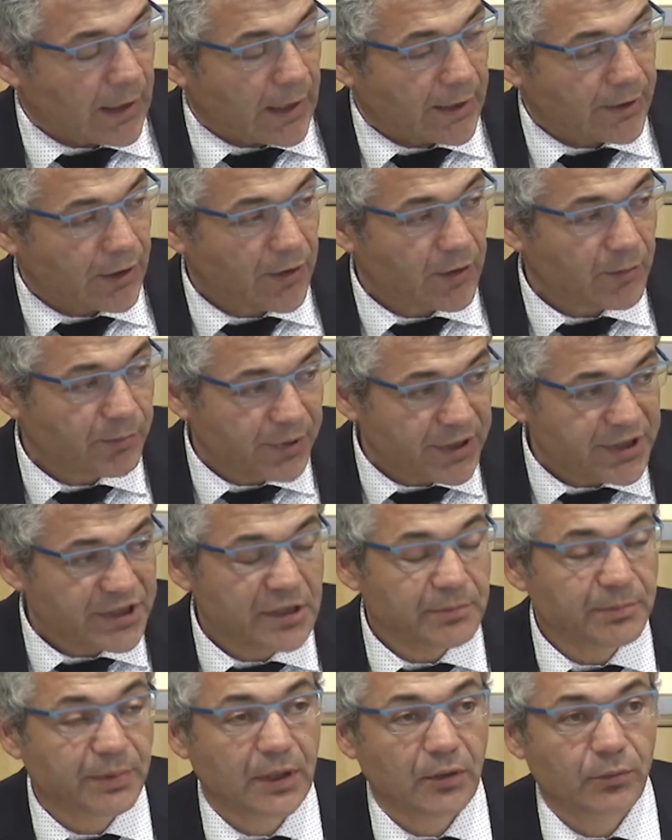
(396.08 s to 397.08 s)
Another
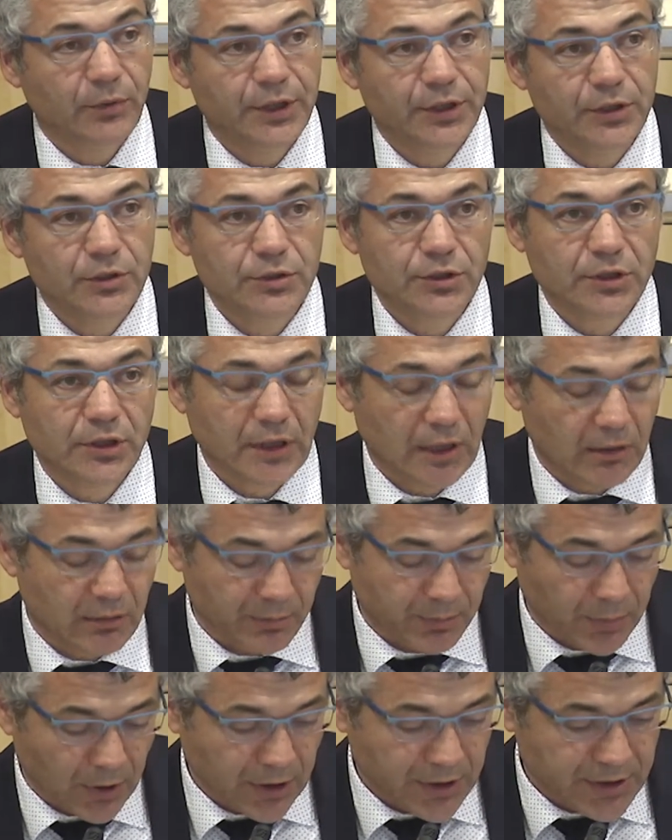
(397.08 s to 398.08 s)
principle we used in our
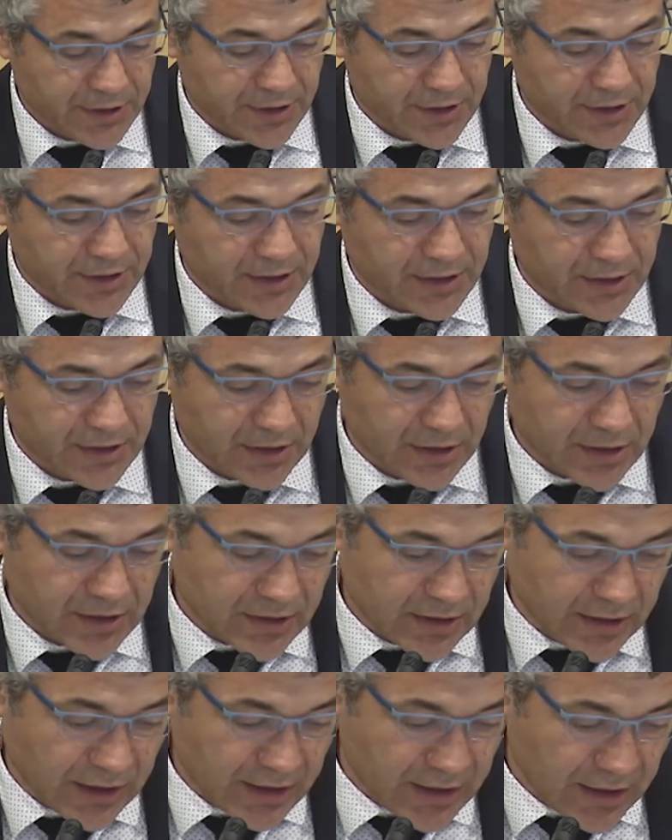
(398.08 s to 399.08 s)
policies
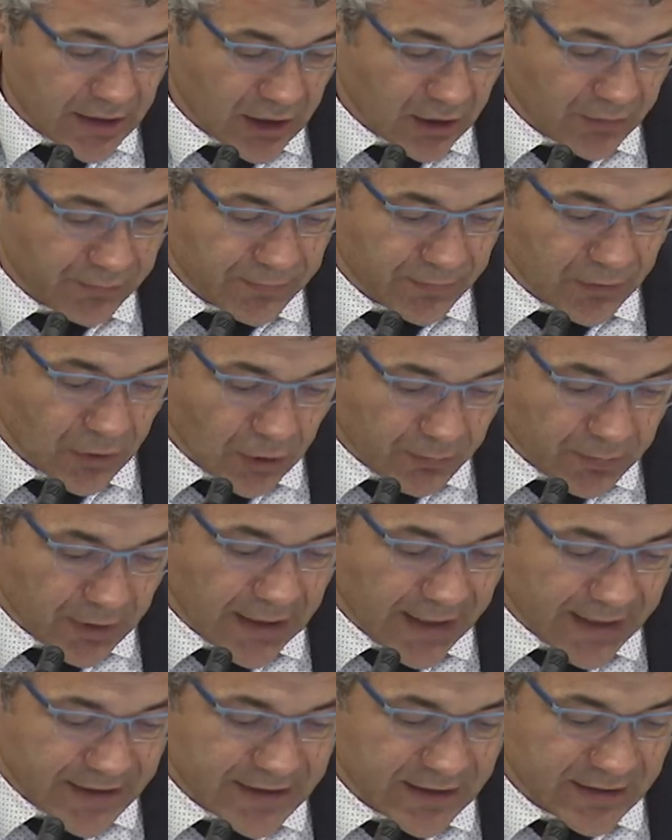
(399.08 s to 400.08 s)
is the idea of
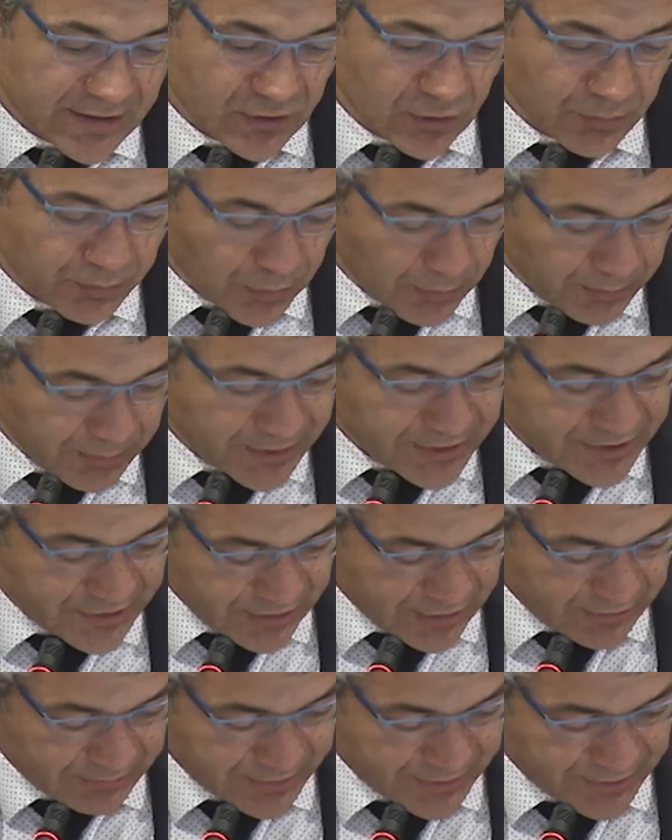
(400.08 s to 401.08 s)
normal access to public
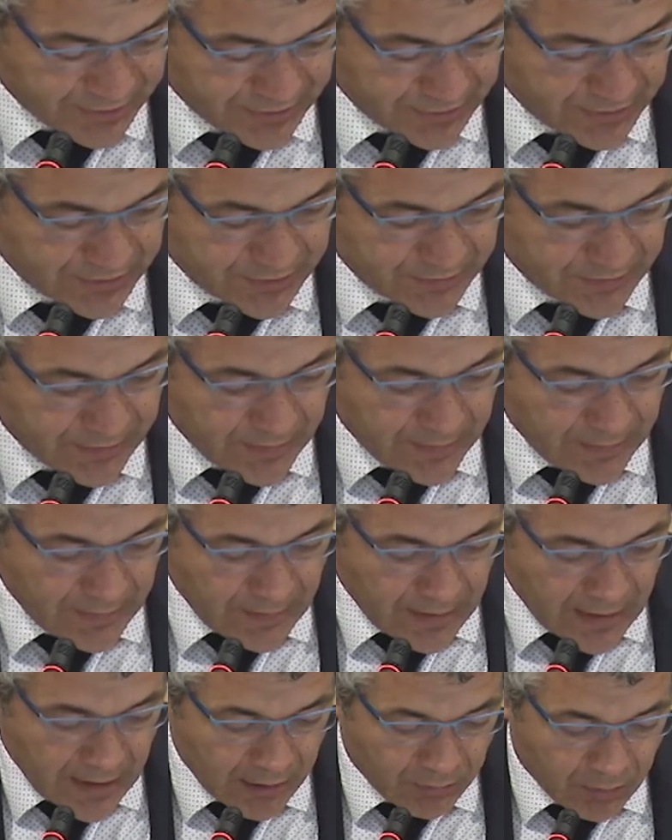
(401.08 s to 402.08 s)
services.
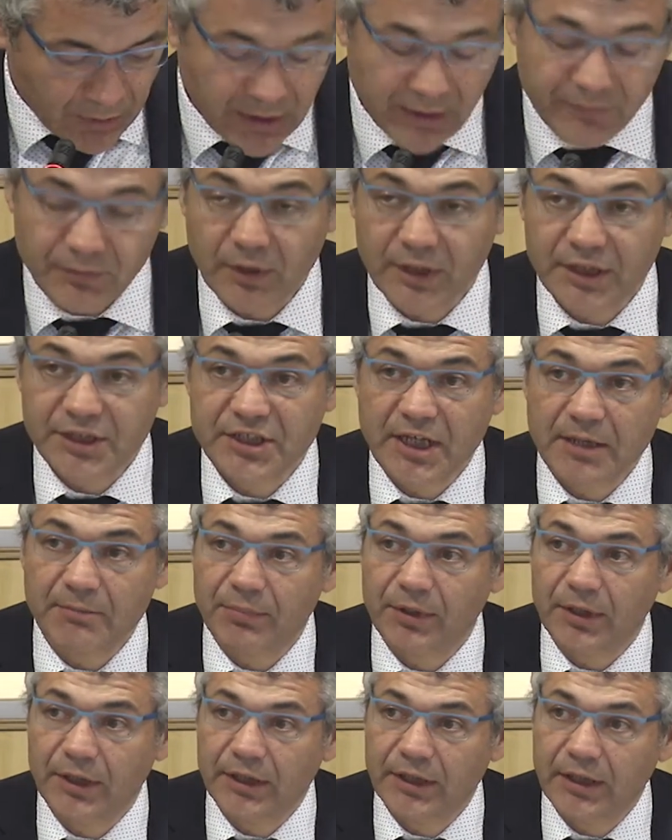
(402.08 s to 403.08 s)
I will give you an
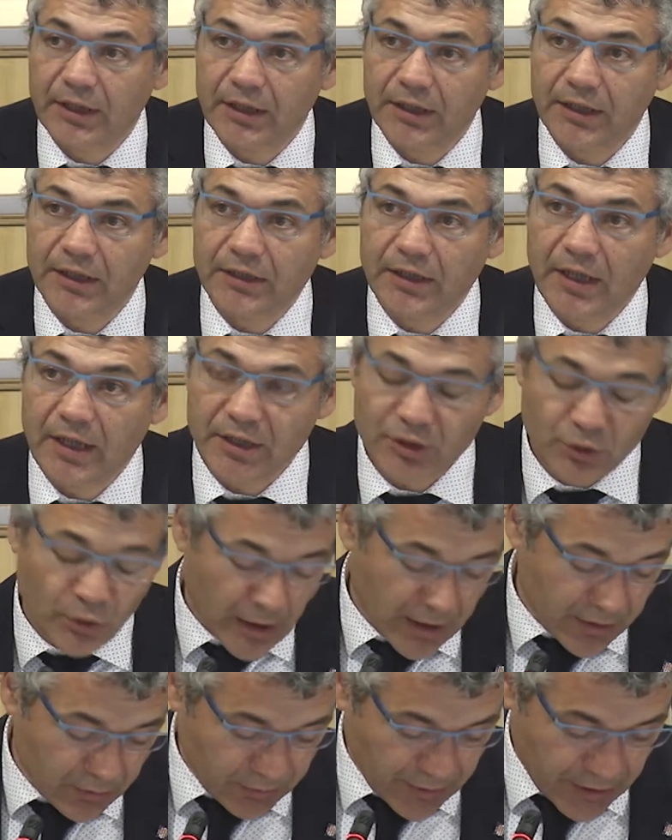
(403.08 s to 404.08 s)
example in the
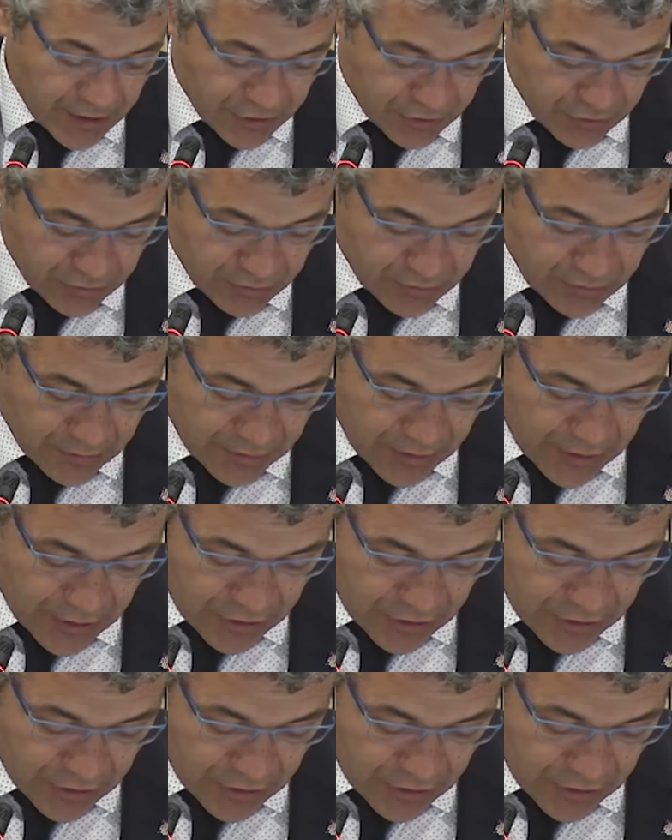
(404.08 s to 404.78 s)
education